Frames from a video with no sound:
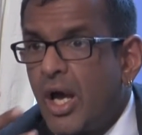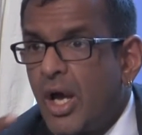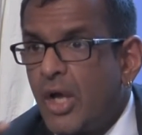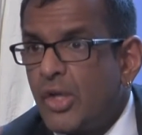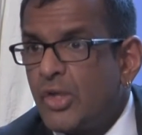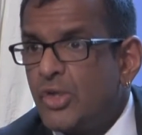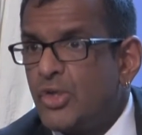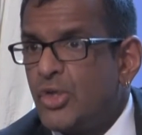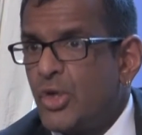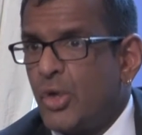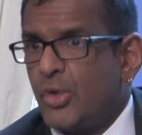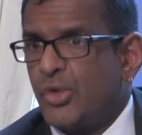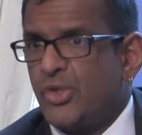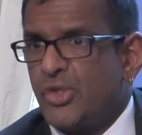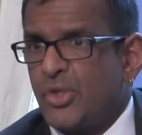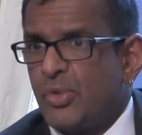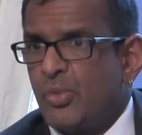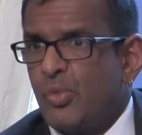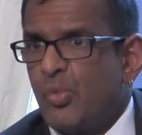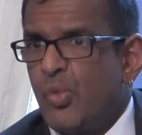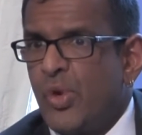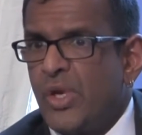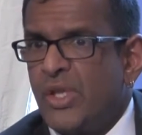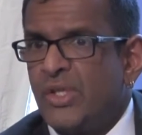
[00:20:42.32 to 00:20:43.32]
and
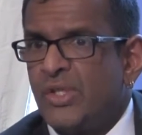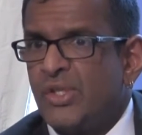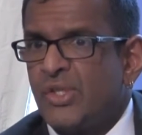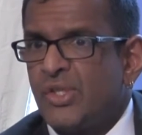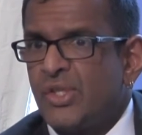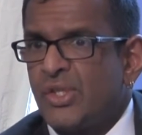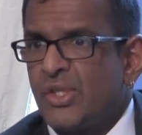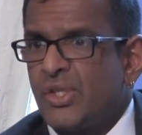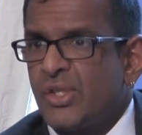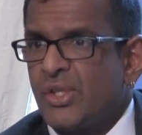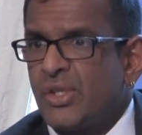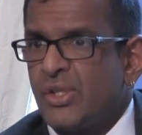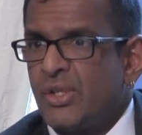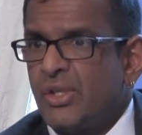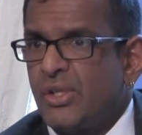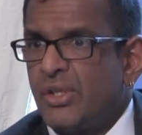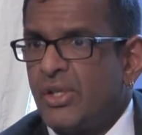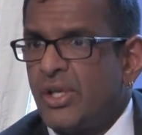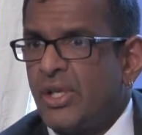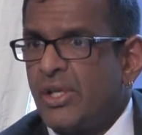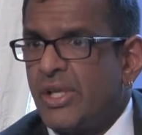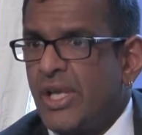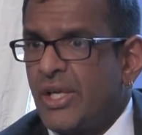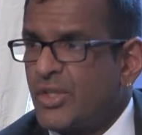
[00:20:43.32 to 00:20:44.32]
Johnson wins
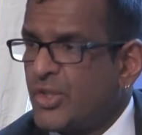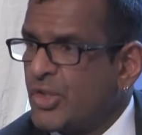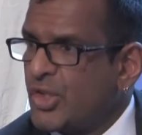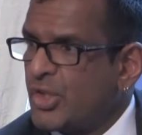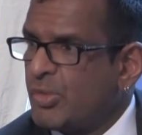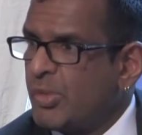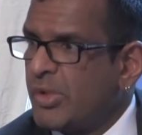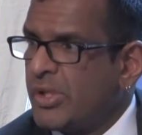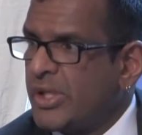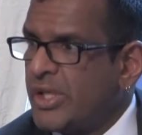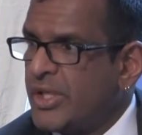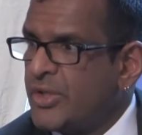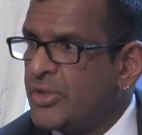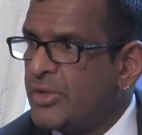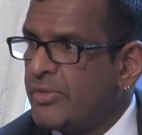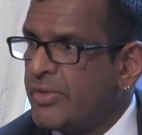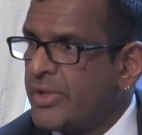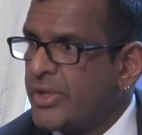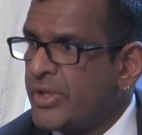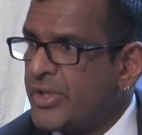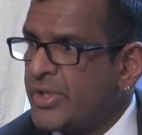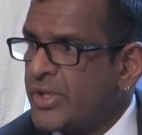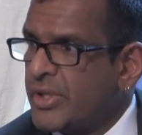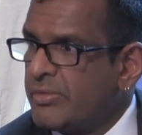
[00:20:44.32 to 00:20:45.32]
the election to be leader of
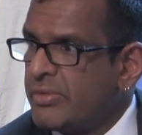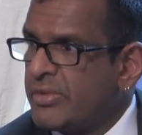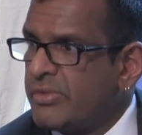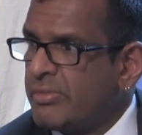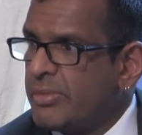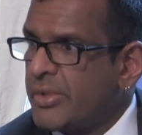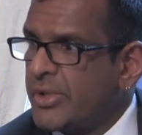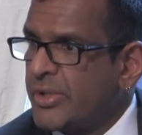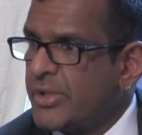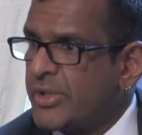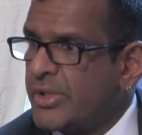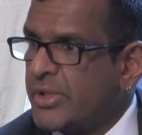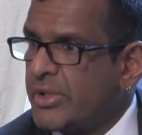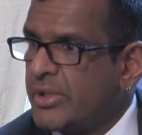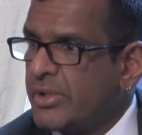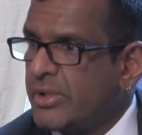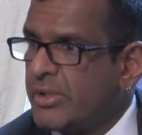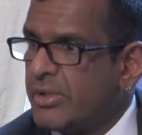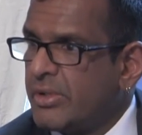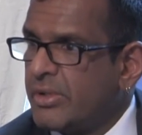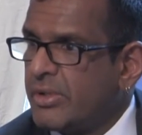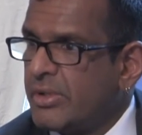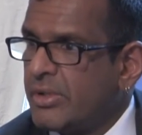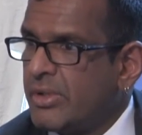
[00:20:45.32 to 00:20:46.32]
the Conservative Party.
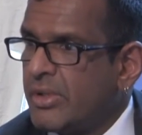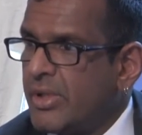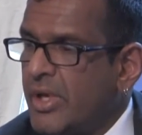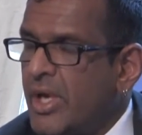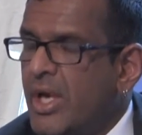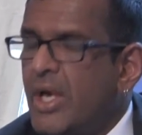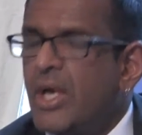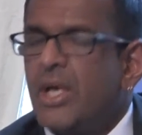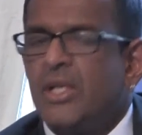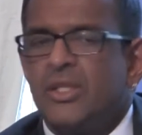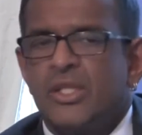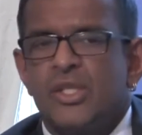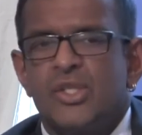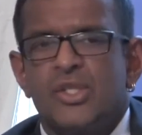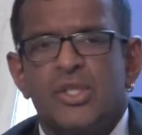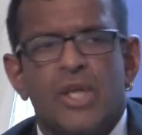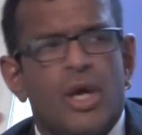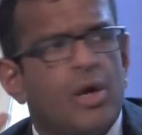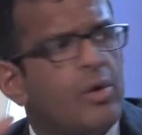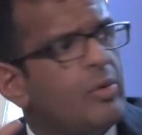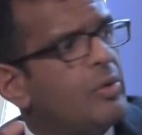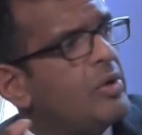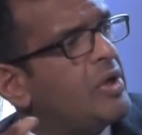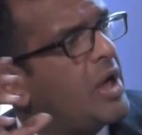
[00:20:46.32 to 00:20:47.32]
It is
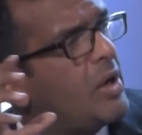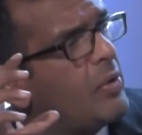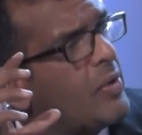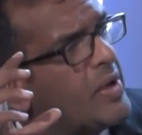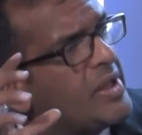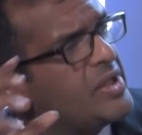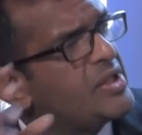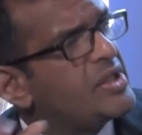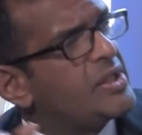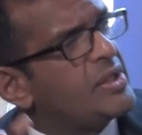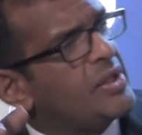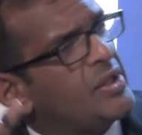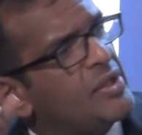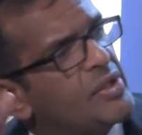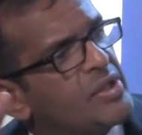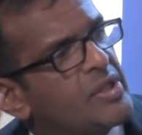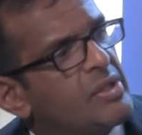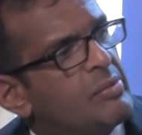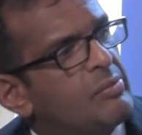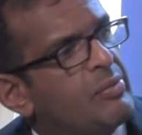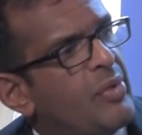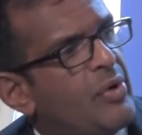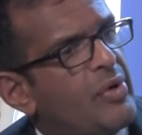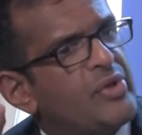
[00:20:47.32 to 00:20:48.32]
no coincidence
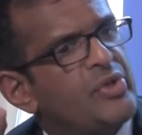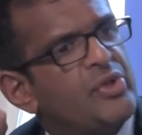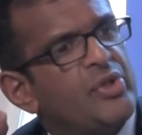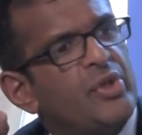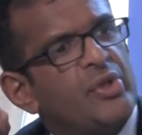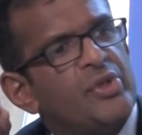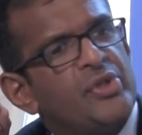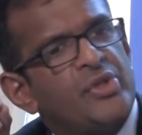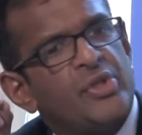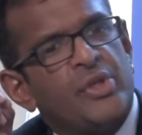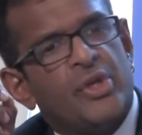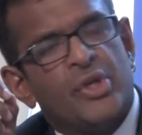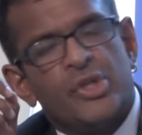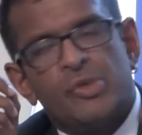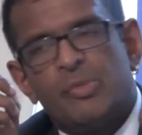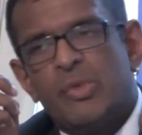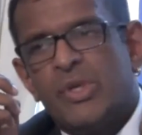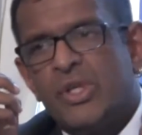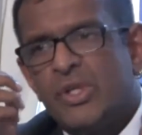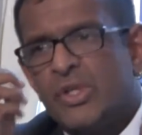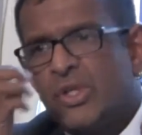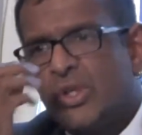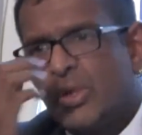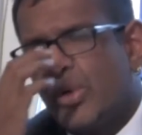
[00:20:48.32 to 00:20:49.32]
that Boris Johnson has
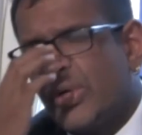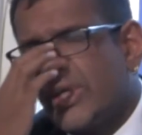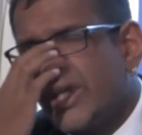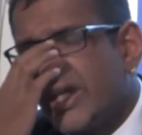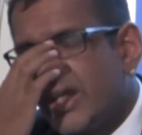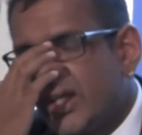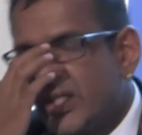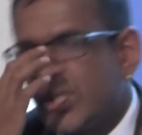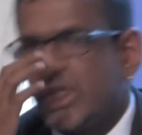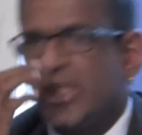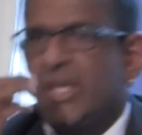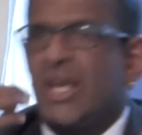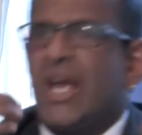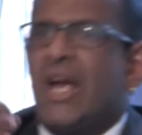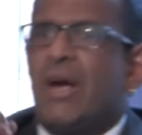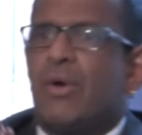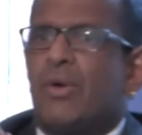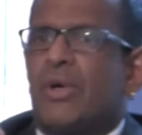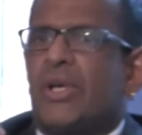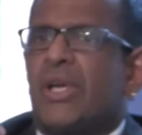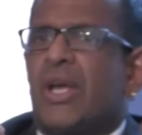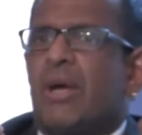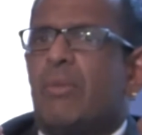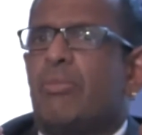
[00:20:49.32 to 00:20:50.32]
been talking to the
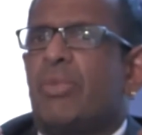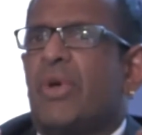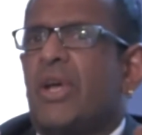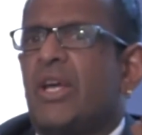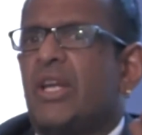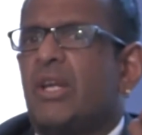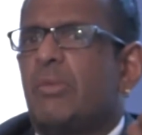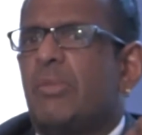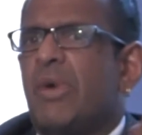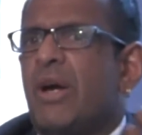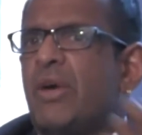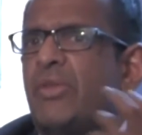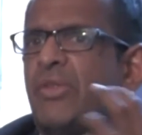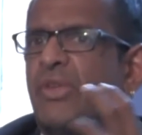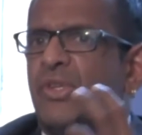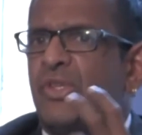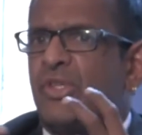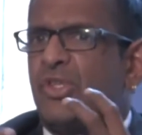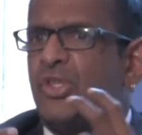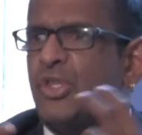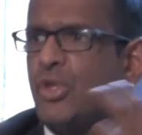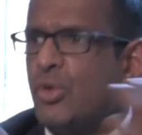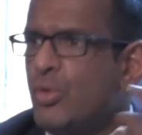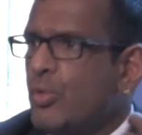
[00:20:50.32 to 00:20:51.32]
out campaign about
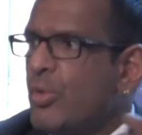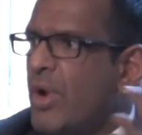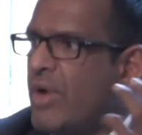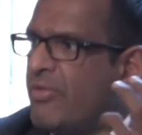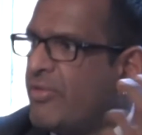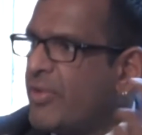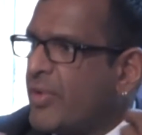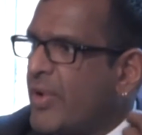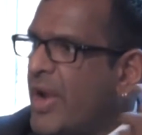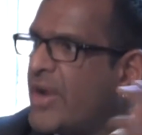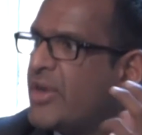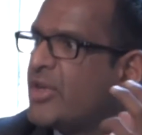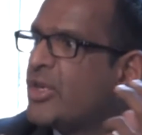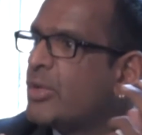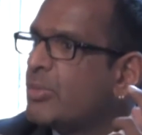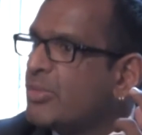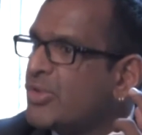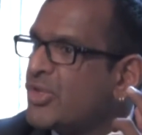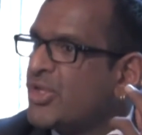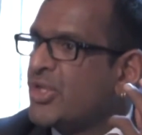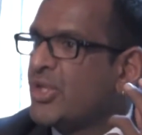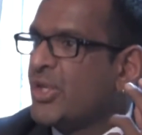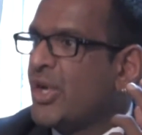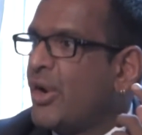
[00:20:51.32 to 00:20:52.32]
this two
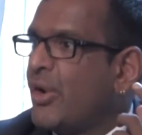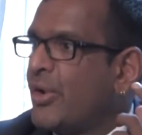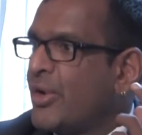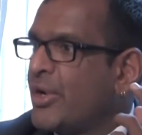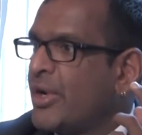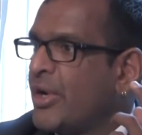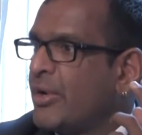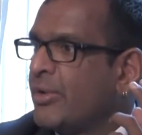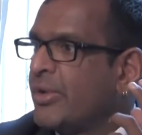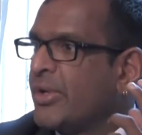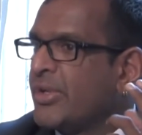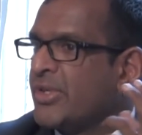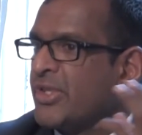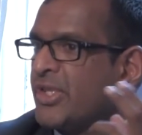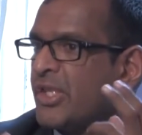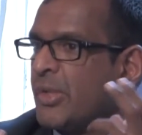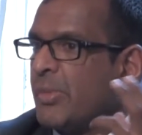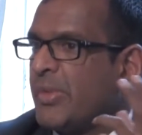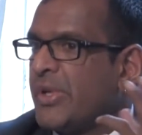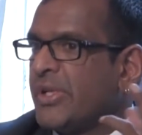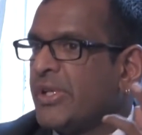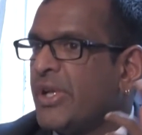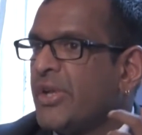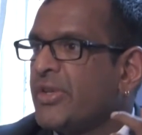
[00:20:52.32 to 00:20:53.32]
referendum scenario that
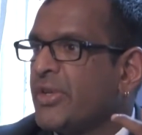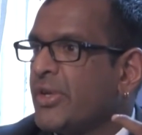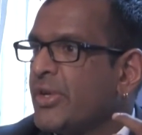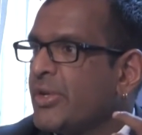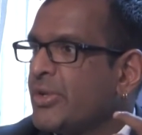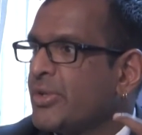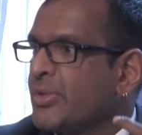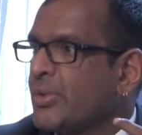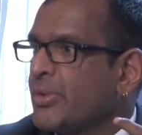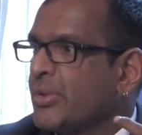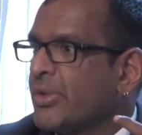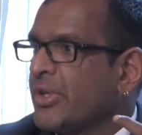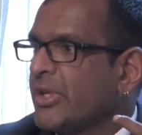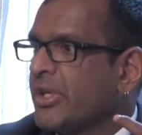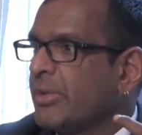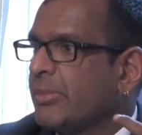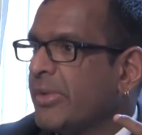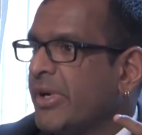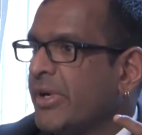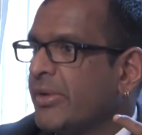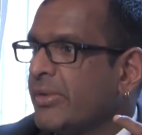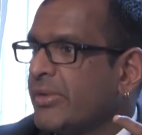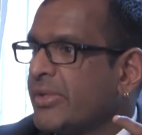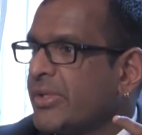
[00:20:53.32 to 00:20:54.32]
some in London are talking
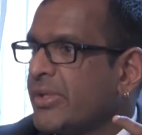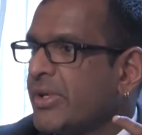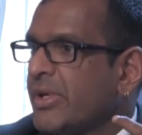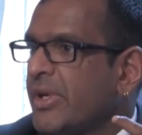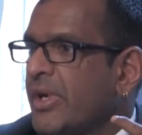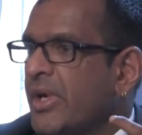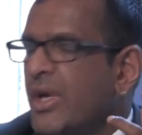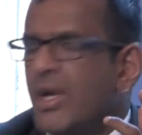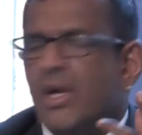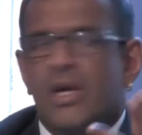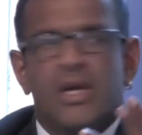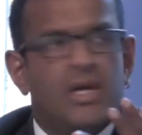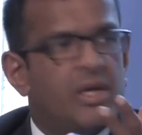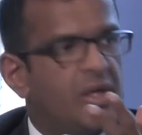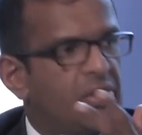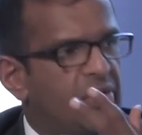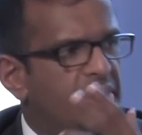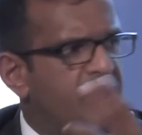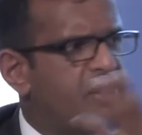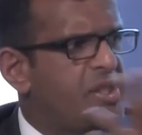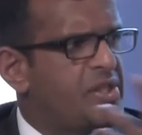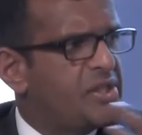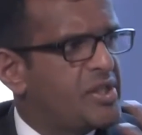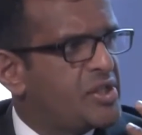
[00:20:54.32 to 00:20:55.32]
about. And
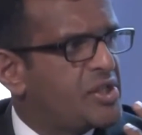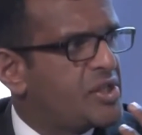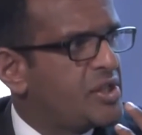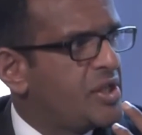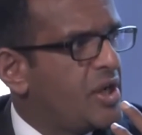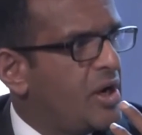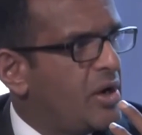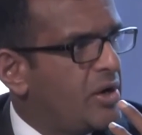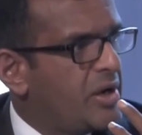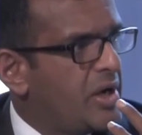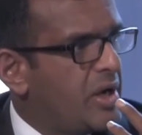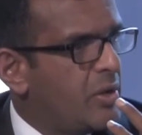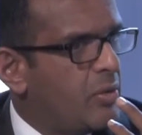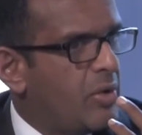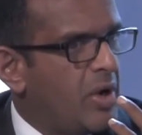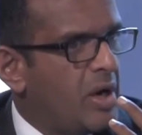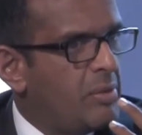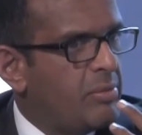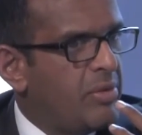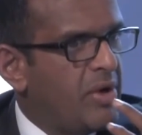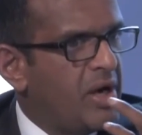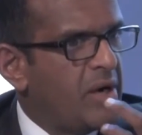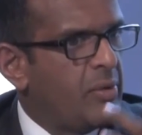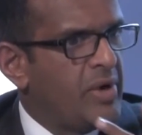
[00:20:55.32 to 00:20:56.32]
this is the scenario
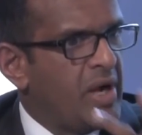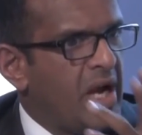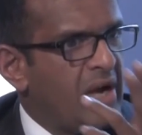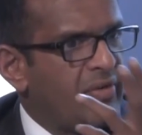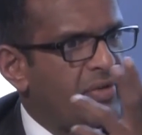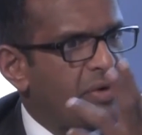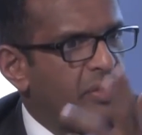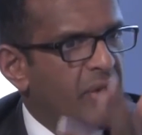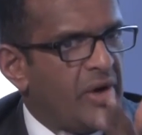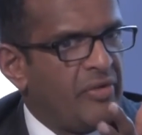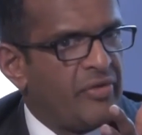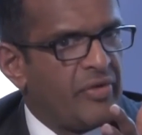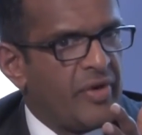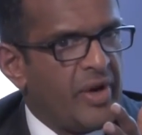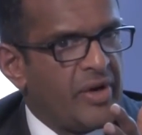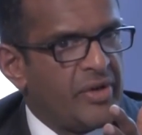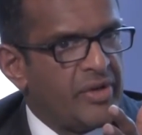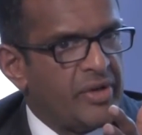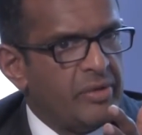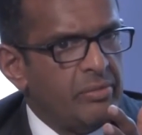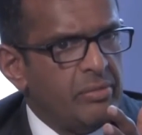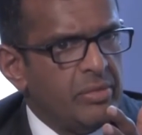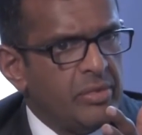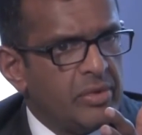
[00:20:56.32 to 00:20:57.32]
whereby we have a
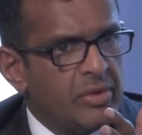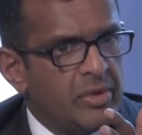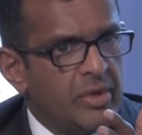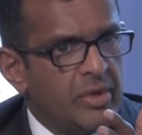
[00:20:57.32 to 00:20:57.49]
referendum,